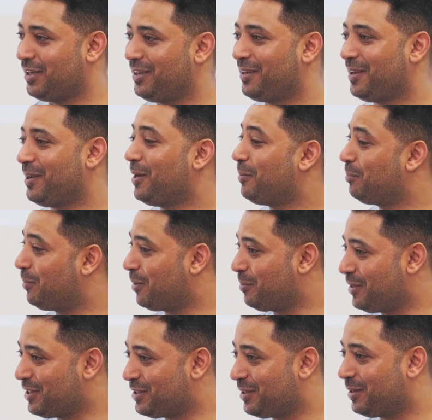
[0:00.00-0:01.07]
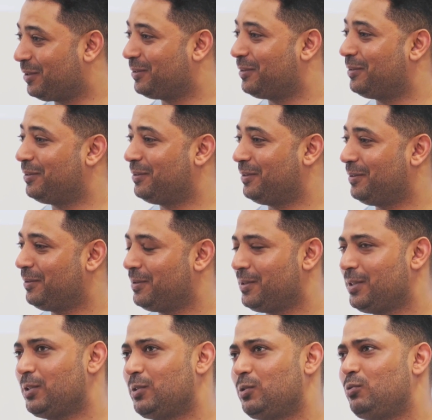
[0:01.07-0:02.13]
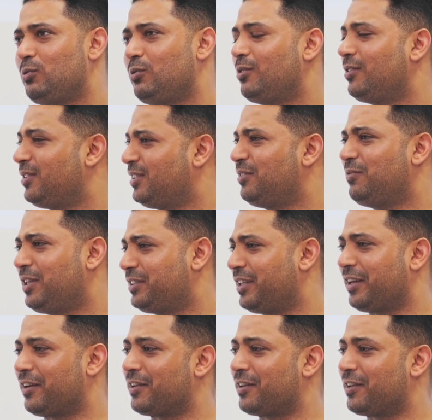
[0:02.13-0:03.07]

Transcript: make sure you're on the same page. It's not common